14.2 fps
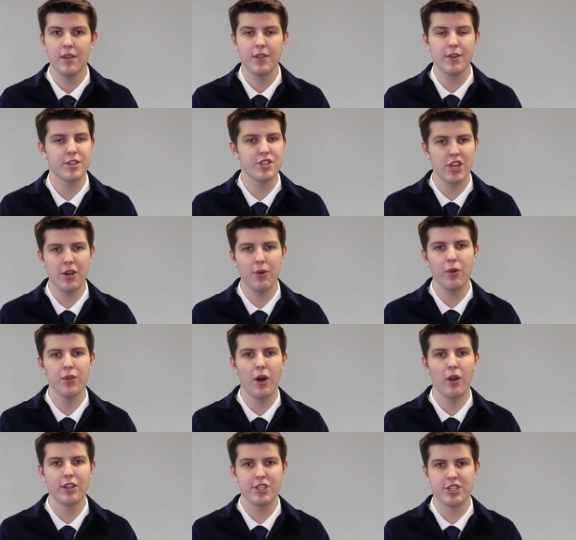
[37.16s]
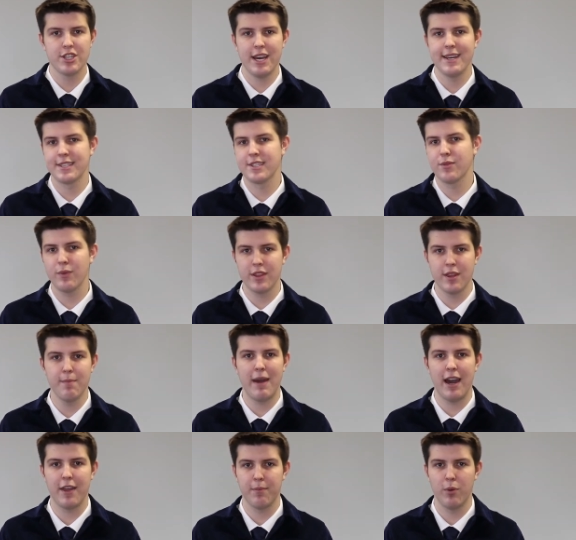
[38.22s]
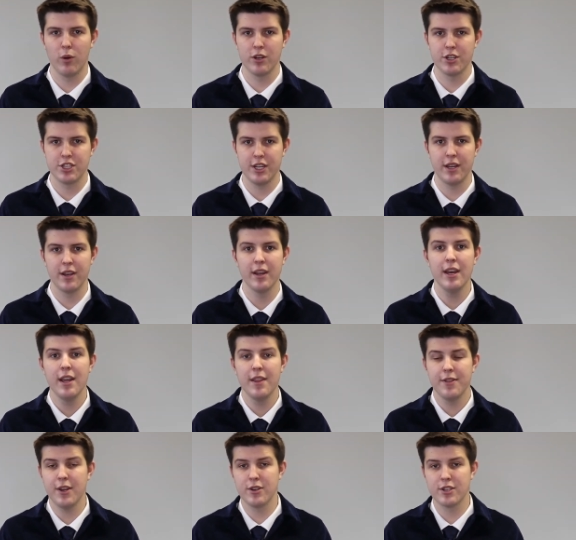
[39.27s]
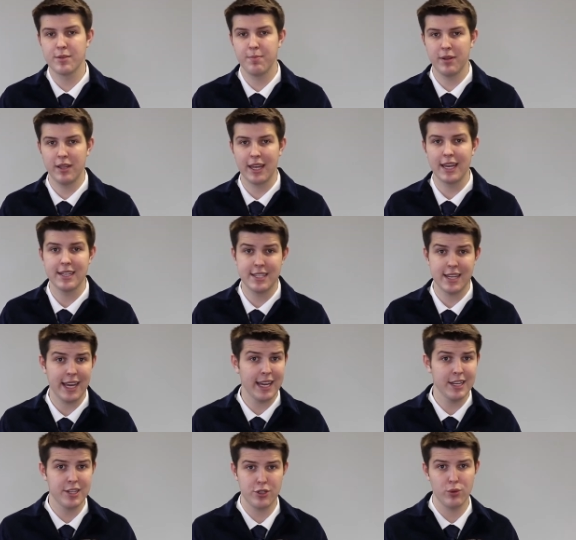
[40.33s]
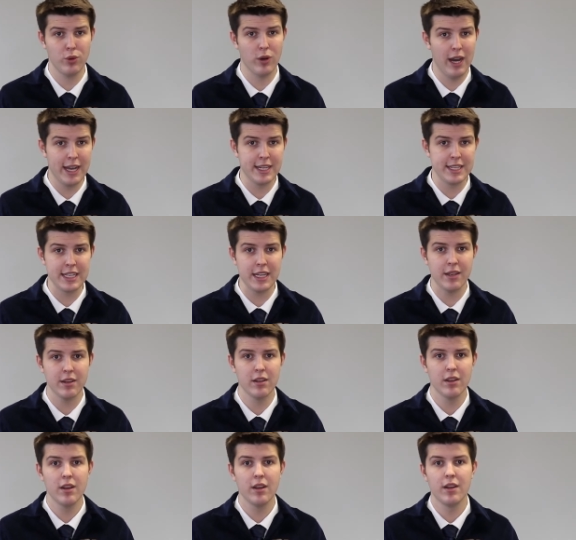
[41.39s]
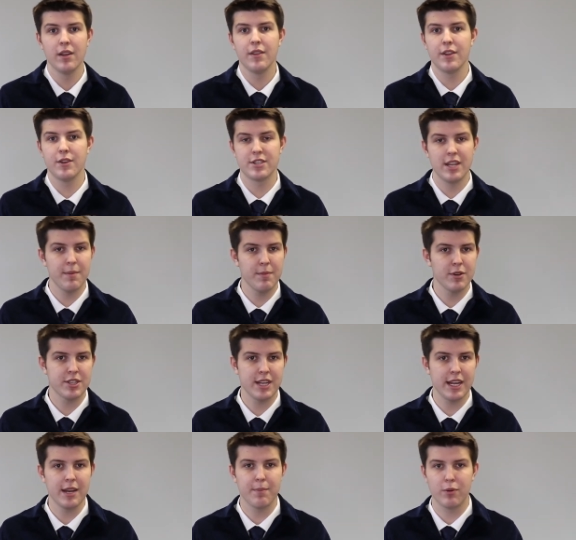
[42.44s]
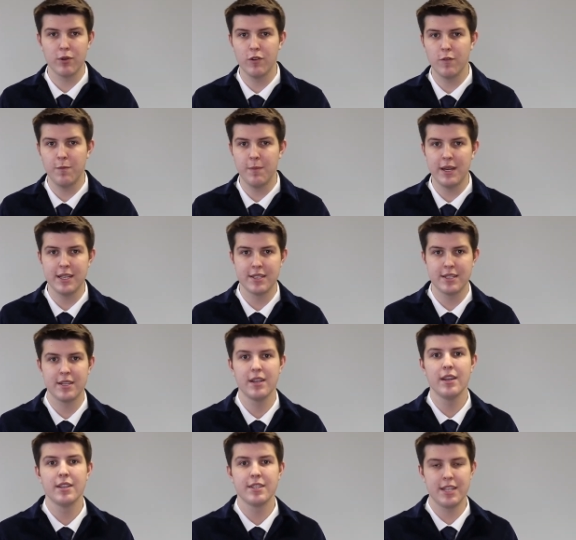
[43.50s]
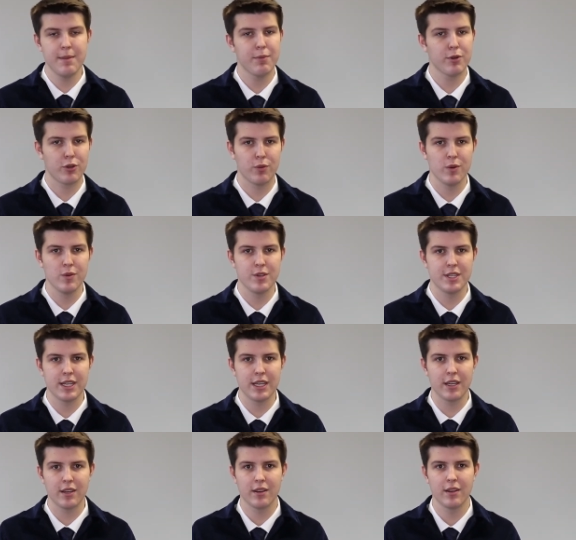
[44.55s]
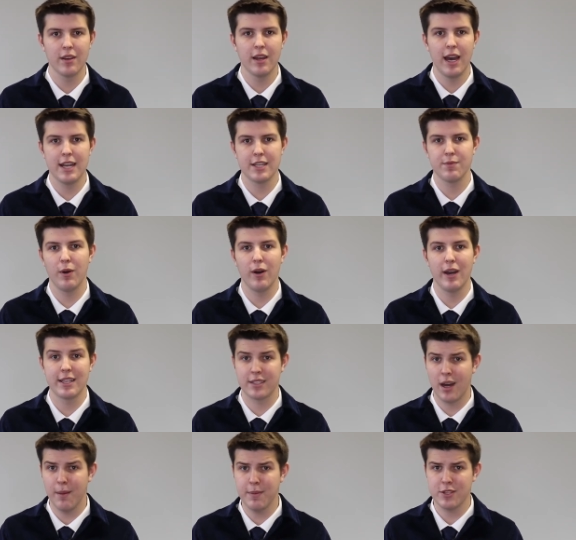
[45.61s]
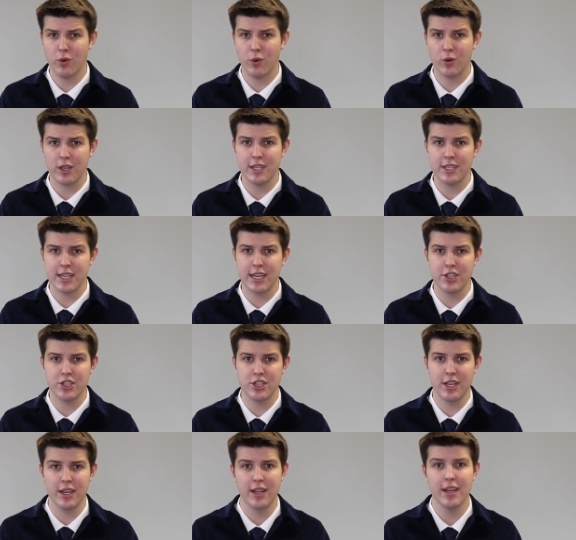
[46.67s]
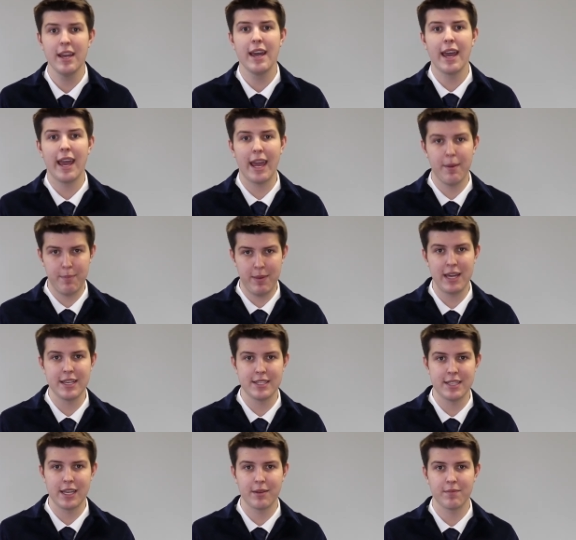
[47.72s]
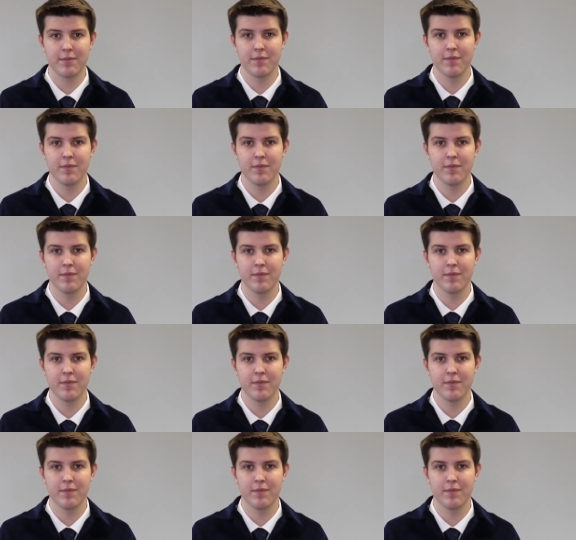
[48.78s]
There's a general knowledge test with a math portion. There's plant and tool ID. There's timber stand improvement, timber cruising, as well as compass orientation and pacing.